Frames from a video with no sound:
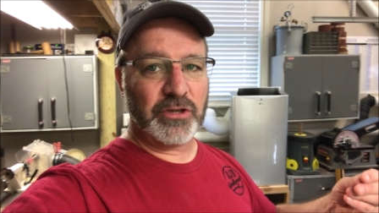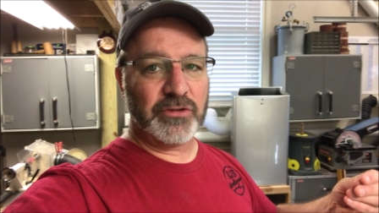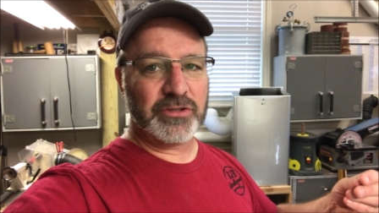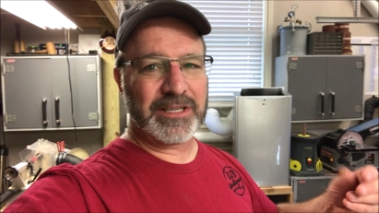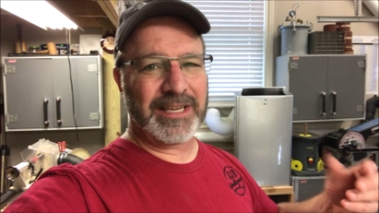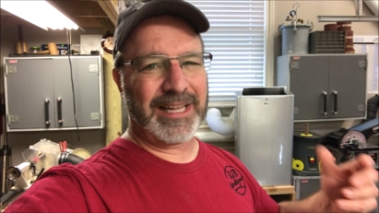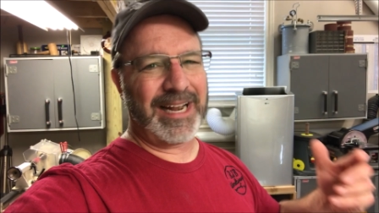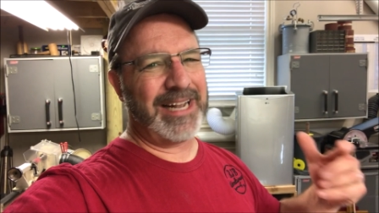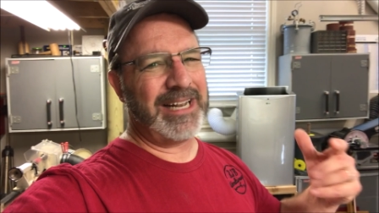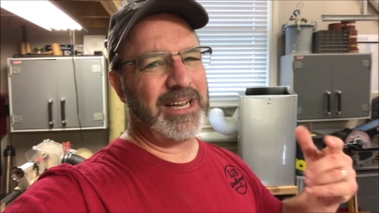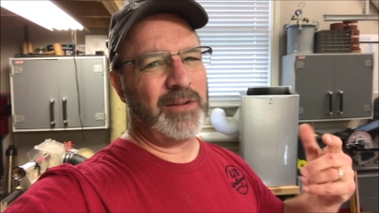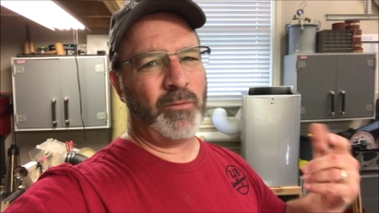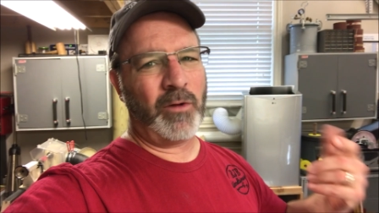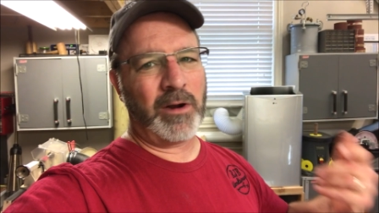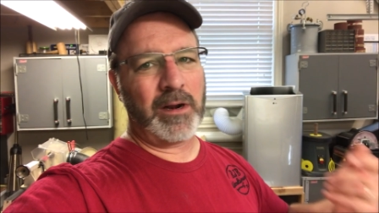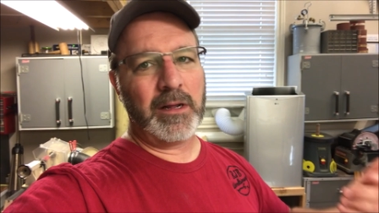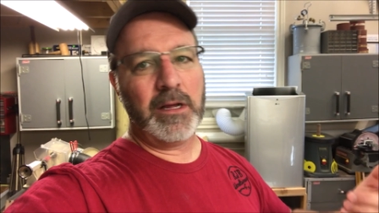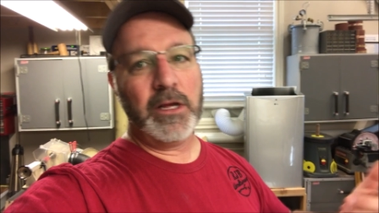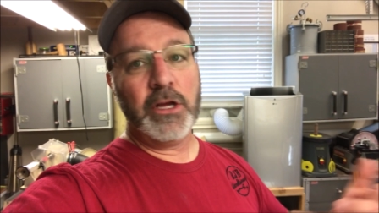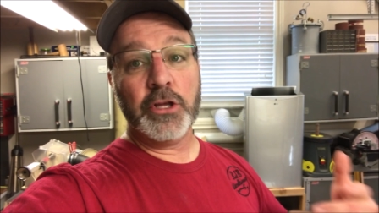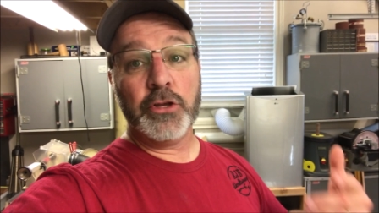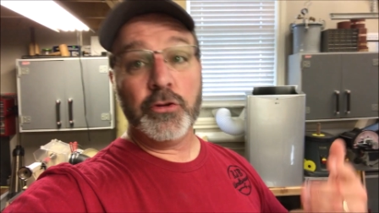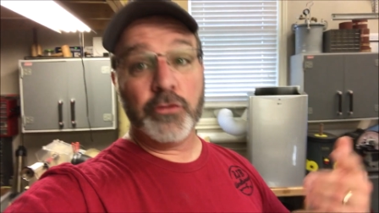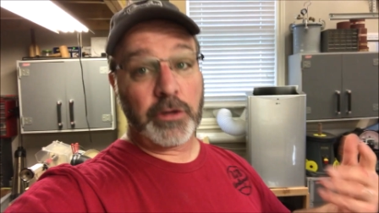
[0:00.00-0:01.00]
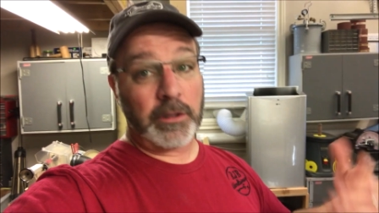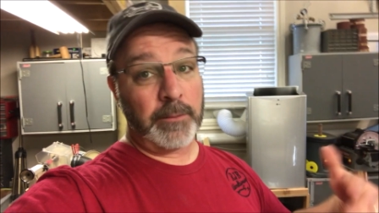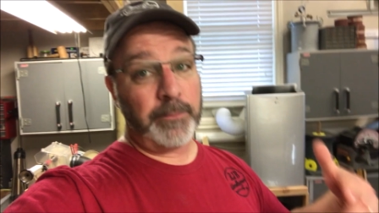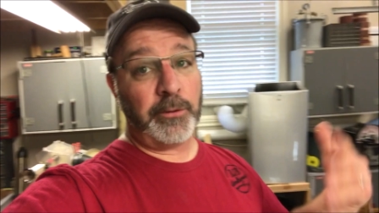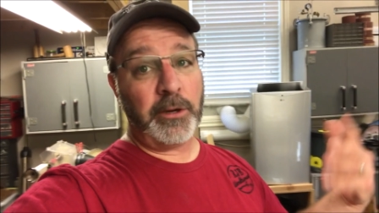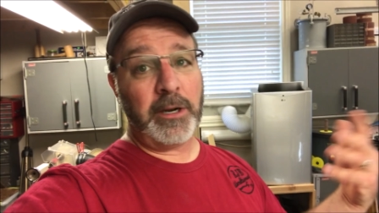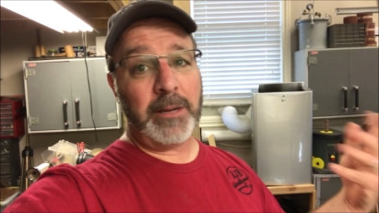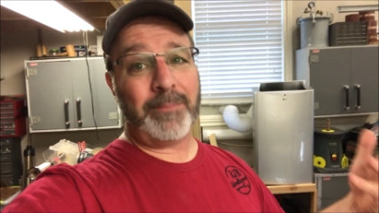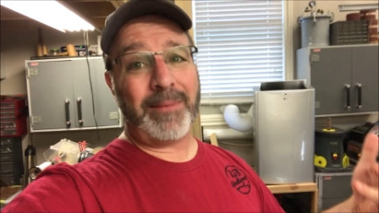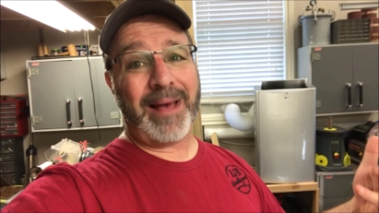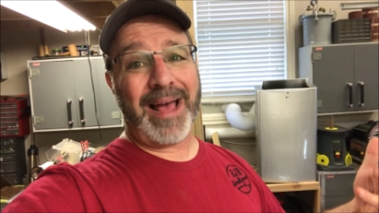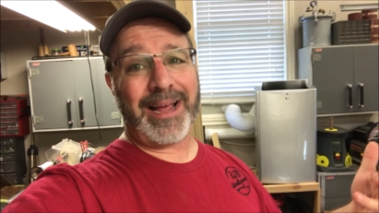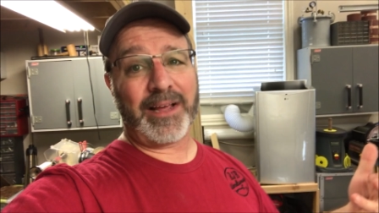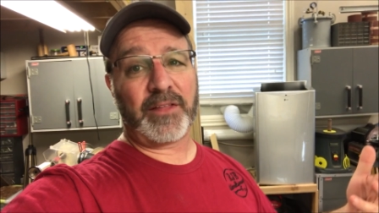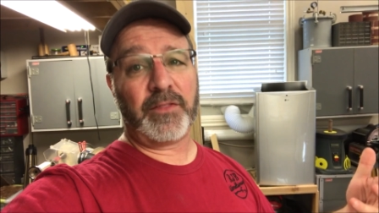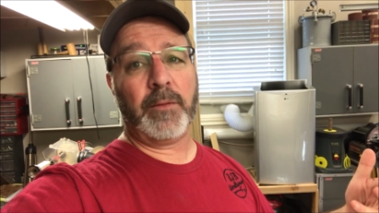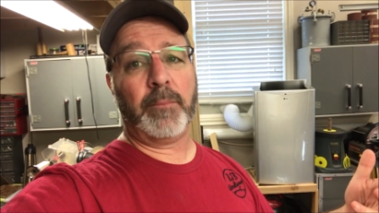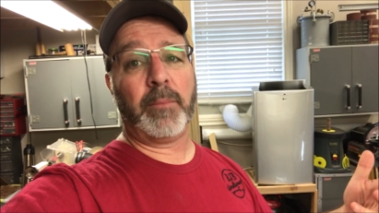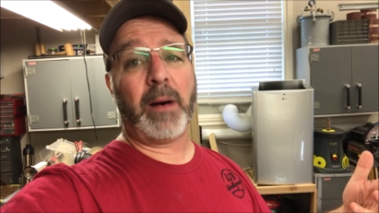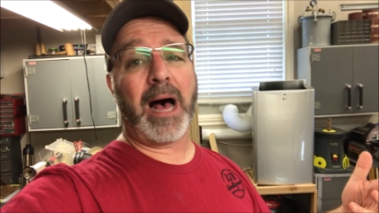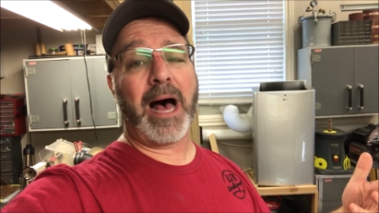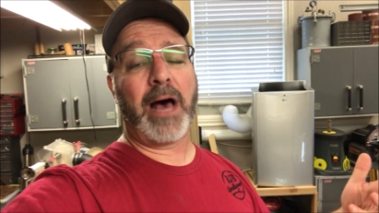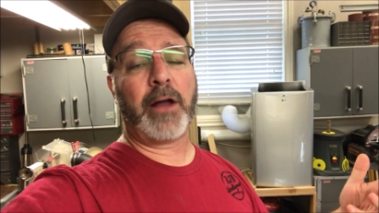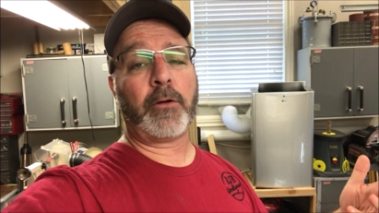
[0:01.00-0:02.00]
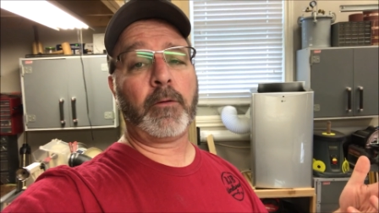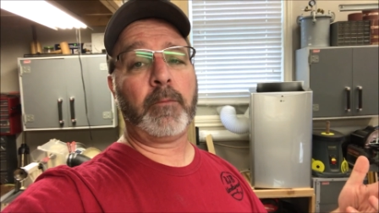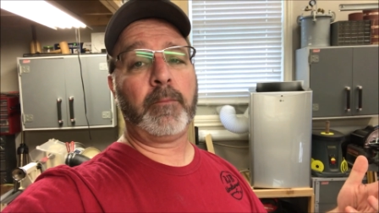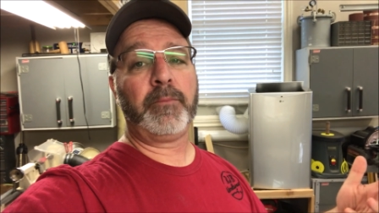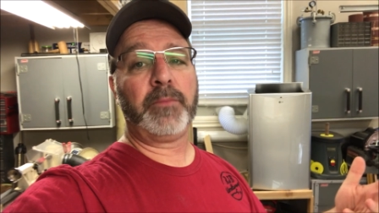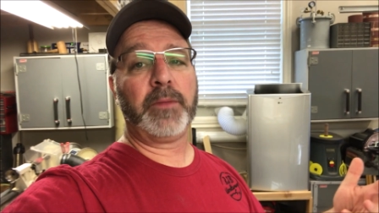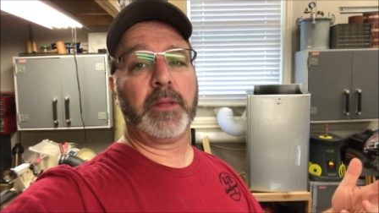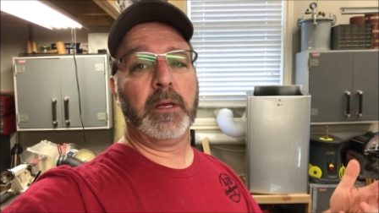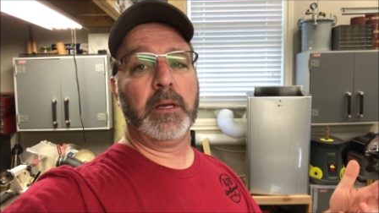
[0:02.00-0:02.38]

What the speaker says: using, and I didn't want to. You can put it back in the bottle.